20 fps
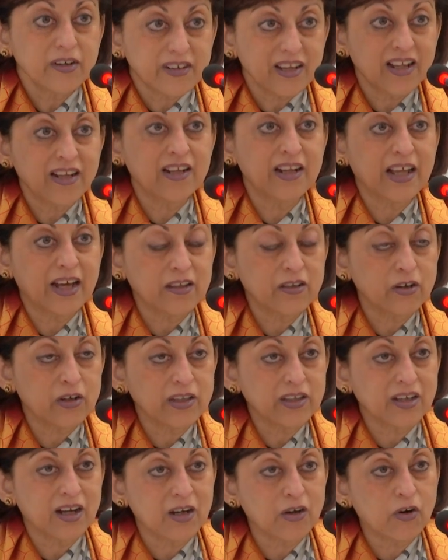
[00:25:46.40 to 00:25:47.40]
tell
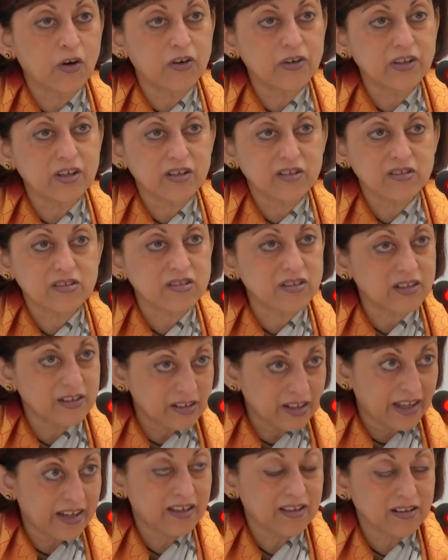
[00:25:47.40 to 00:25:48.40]
another young audience
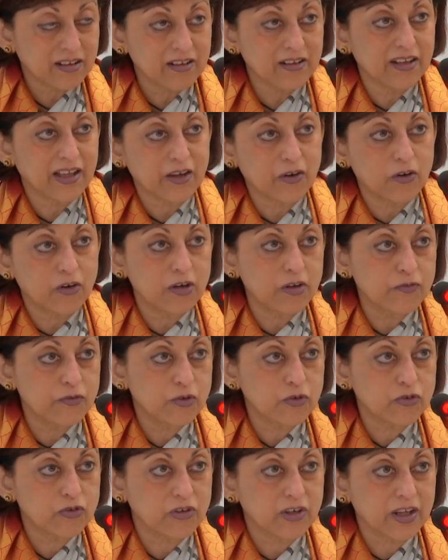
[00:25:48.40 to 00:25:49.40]
like, like all of
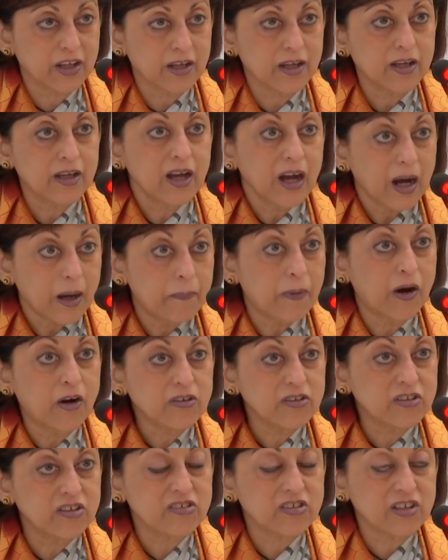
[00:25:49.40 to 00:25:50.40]
you today
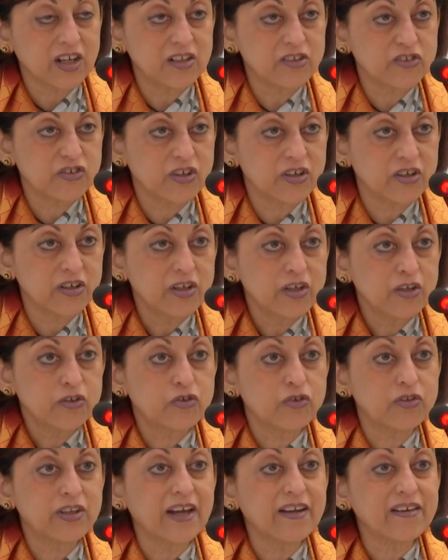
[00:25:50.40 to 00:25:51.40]
about this culture
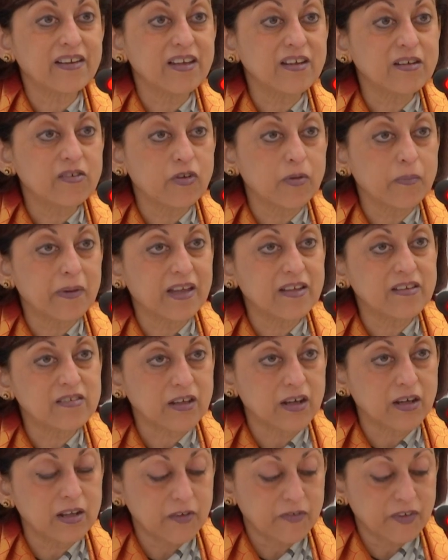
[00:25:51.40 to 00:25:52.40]
so that it remains
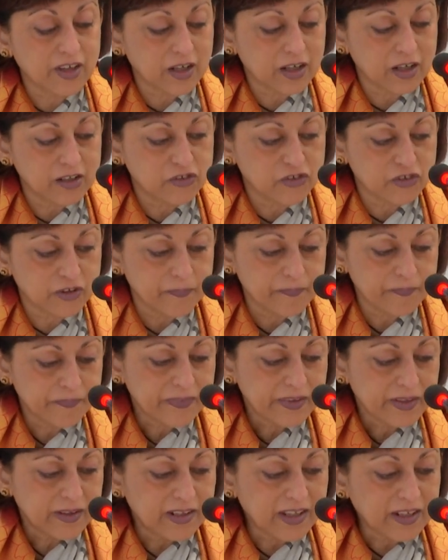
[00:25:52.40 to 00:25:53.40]
a living culture.
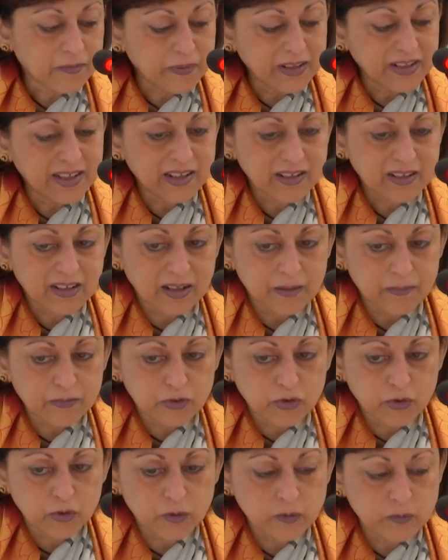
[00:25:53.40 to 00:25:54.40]
Let me then
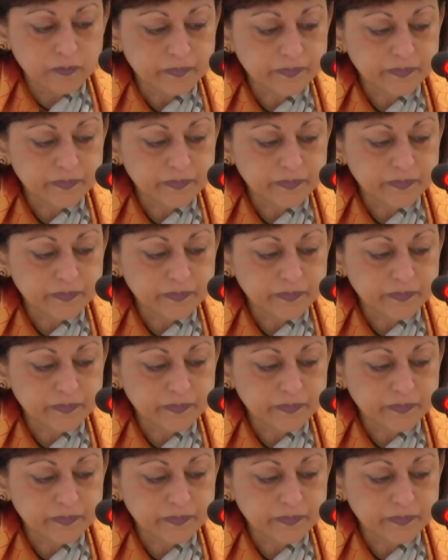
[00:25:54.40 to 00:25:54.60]
come to